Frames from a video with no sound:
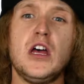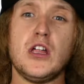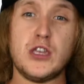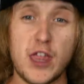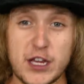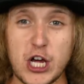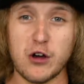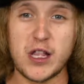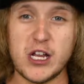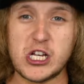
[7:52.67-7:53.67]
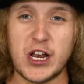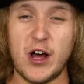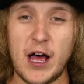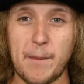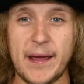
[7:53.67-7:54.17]
the dosage
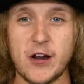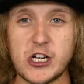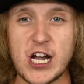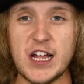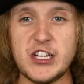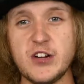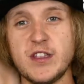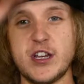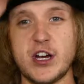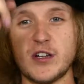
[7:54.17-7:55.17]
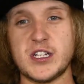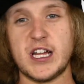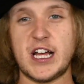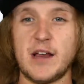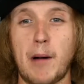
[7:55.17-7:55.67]
that'll help energize you and the dosage
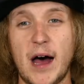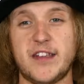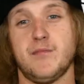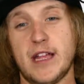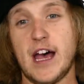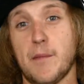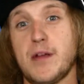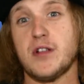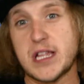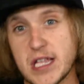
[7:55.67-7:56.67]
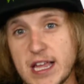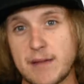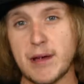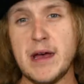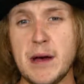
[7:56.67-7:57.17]
that could possibly help you
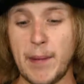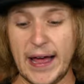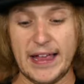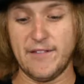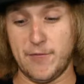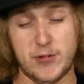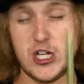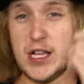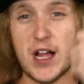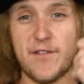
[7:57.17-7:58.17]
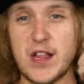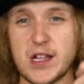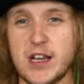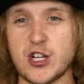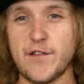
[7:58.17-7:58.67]
sleep. But just off these
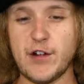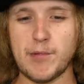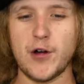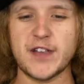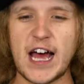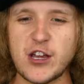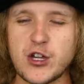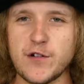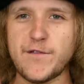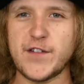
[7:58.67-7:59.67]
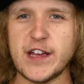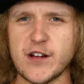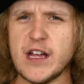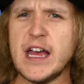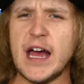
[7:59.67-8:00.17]
initial few pulls, I do
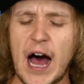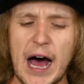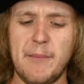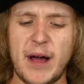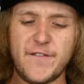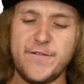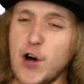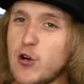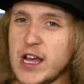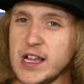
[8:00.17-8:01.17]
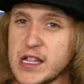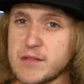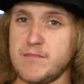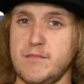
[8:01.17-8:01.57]
feel my focus,